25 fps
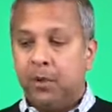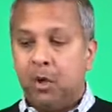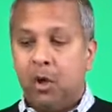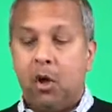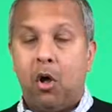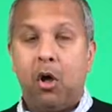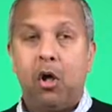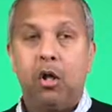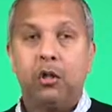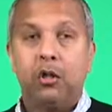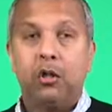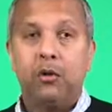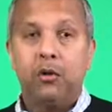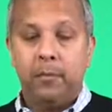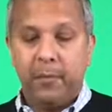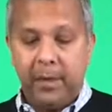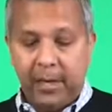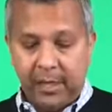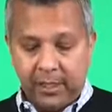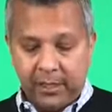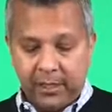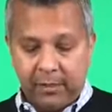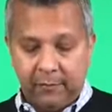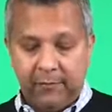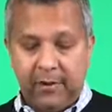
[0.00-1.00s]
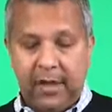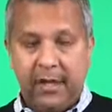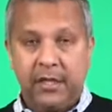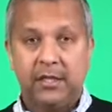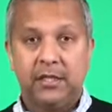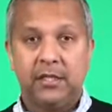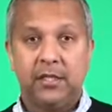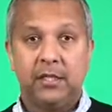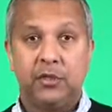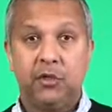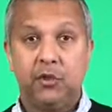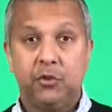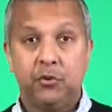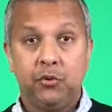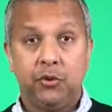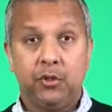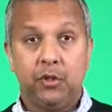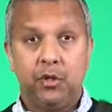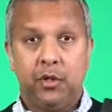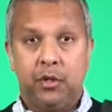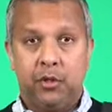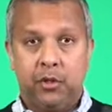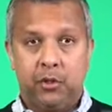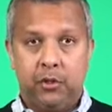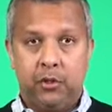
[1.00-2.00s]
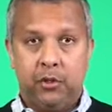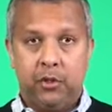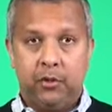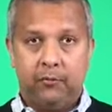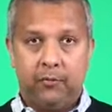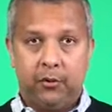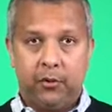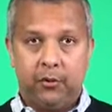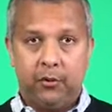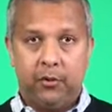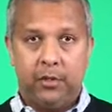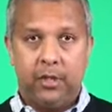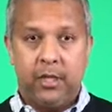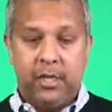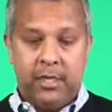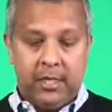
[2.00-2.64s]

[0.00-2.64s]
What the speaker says: All the remaining devices use 30 volts.